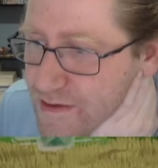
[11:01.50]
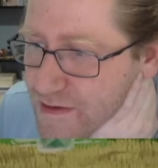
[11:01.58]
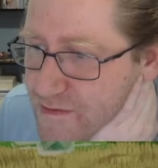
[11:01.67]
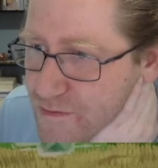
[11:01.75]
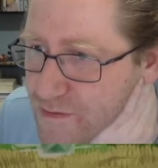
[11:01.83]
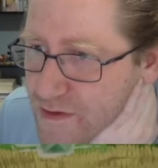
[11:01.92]

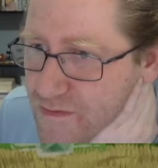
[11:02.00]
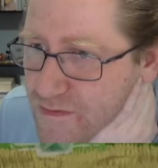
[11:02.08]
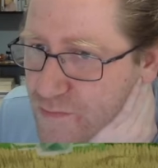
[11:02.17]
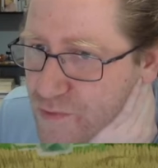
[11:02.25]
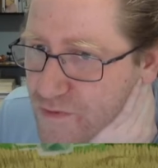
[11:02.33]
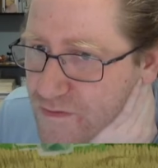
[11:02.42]
let's look at some
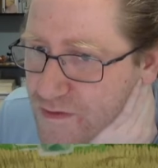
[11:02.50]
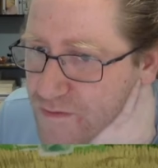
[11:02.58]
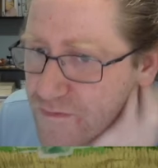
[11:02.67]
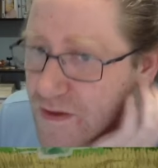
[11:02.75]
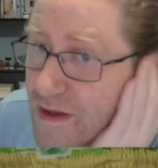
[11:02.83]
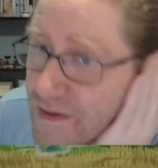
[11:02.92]
more
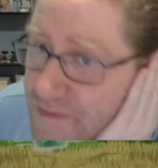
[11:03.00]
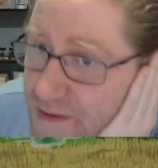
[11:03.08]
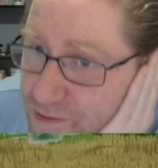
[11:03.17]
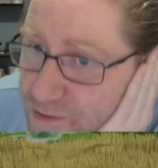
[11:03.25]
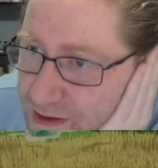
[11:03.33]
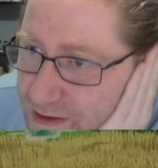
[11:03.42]
stuff. The
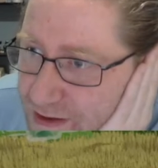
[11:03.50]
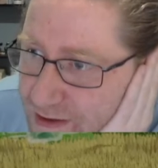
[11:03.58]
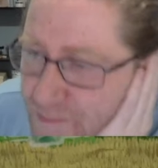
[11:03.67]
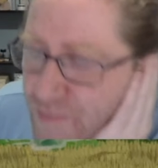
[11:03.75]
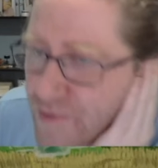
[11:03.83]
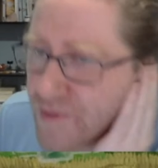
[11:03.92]
Grey
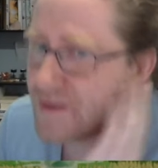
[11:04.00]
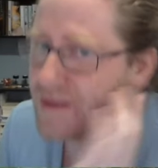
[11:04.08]
Catbird,